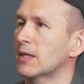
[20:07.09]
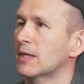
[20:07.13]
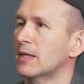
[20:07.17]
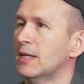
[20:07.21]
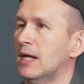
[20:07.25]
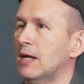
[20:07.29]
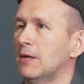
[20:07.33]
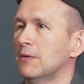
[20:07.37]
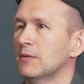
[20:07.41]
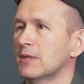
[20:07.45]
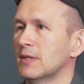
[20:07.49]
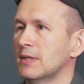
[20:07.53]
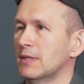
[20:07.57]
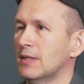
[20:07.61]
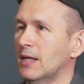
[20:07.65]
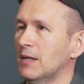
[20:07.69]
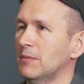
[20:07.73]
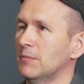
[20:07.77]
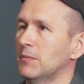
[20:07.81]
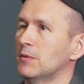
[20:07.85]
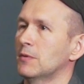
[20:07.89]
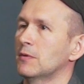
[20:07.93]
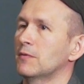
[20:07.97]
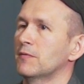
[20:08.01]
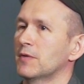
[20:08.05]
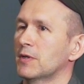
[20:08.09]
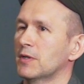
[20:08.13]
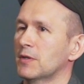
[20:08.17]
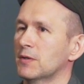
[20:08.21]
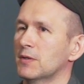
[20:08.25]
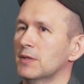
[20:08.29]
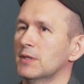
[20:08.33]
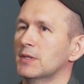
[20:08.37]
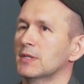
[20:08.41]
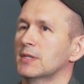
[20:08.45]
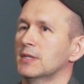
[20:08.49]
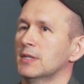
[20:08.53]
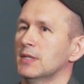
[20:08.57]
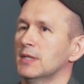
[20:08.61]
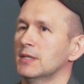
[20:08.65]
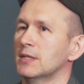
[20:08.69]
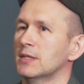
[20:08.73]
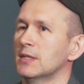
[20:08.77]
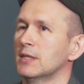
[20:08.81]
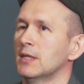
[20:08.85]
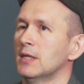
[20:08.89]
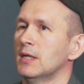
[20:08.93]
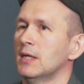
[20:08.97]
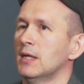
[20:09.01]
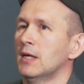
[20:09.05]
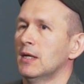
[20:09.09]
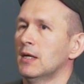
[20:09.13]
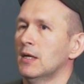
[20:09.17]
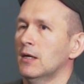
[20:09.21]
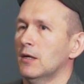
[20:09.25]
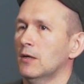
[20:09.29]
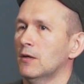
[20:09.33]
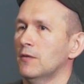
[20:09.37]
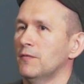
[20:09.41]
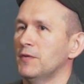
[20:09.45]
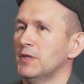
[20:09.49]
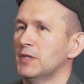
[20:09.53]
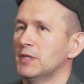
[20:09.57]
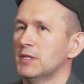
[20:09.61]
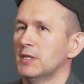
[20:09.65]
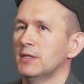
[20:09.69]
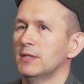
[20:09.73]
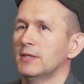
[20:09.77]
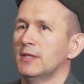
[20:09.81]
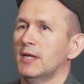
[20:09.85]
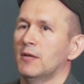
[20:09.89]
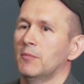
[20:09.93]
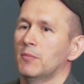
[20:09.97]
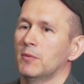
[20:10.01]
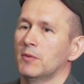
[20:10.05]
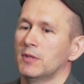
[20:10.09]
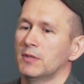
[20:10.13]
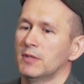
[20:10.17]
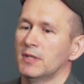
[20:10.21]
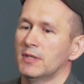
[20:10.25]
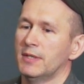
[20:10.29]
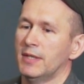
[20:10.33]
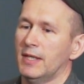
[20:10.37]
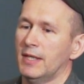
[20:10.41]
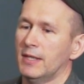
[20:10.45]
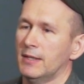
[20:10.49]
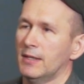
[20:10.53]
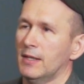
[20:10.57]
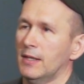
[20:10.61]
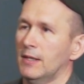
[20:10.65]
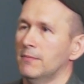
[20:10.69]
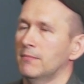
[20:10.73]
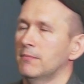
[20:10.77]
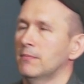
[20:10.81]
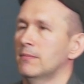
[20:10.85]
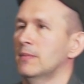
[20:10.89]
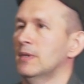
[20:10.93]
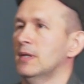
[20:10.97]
count the number of occurrences of each n tuple in the data.